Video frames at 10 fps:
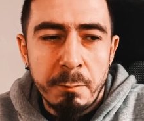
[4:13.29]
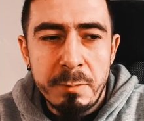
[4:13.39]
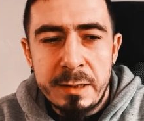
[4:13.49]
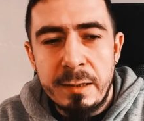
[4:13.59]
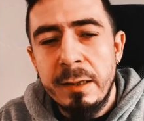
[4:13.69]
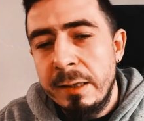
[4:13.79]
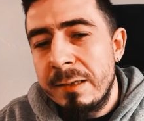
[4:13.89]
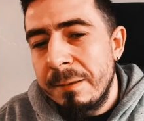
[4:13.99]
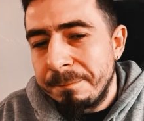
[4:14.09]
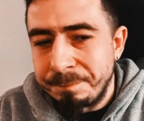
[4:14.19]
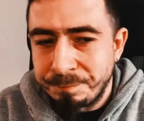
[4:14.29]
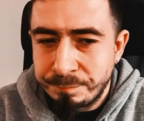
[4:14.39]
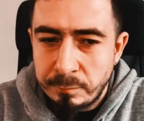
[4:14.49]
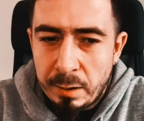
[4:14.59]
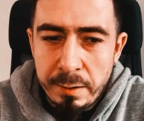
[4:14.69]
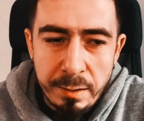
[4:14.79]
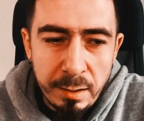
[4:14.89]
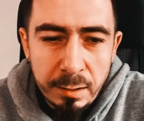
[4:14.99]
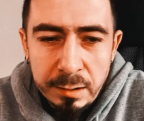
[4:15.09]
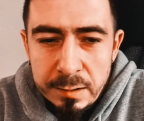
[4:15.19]
Besides, I
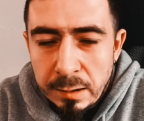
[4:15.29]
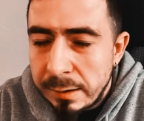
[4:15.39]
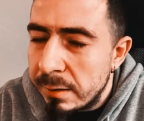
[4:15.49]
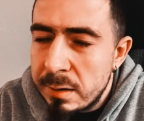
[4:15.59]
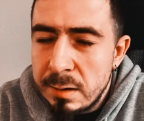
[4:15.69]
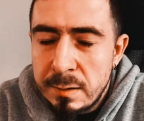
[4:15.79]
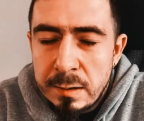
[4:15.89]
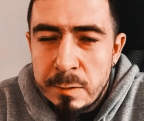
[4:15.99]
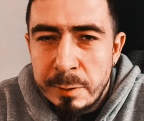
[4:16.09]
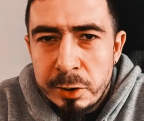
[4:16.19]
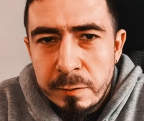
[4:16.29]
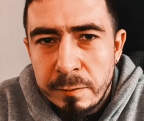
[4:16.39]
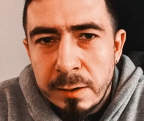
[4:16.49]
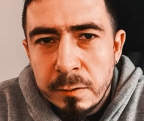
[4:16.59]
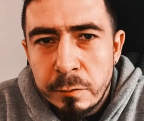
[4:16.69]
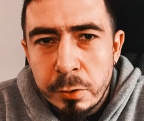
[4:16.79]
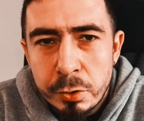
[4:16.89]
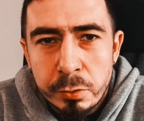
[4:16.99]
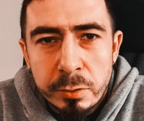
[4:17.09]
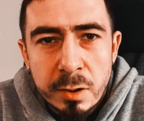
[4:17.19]
think, and this is especially valid for
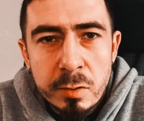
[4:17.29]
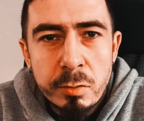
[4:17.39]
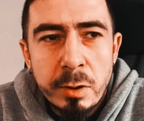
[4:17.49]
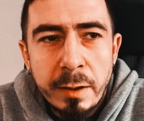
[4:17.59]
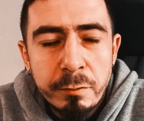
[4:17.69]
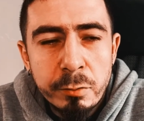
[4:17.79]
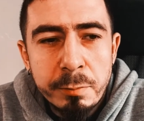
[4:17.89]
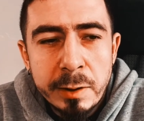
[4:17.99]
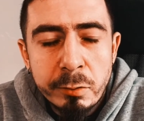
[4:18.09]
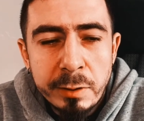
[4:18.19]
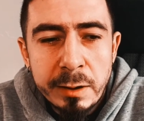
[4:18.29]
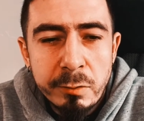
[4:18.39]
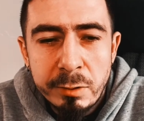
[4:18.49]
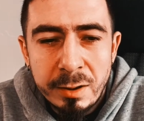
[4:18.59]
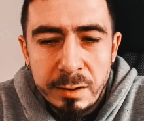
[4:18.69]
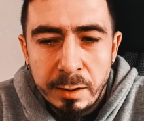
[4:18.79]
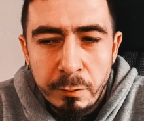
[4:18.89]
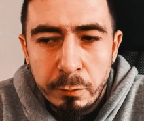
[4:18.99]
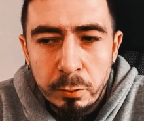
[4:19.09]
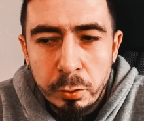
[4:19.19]
juniors, you have to be really
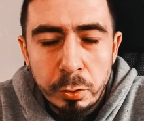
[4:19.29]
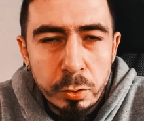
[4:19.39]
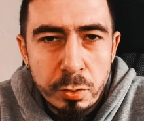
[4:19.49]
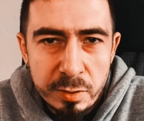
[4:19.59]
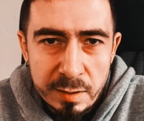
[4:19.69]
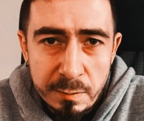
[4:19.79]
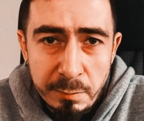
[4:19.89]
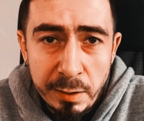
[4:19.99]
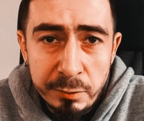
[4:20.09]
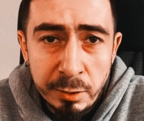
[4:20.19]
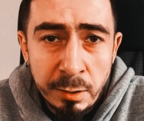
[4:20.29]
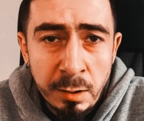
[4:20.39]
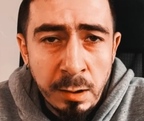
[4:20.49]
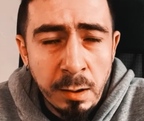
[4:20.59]
careful who you choose as a mentor,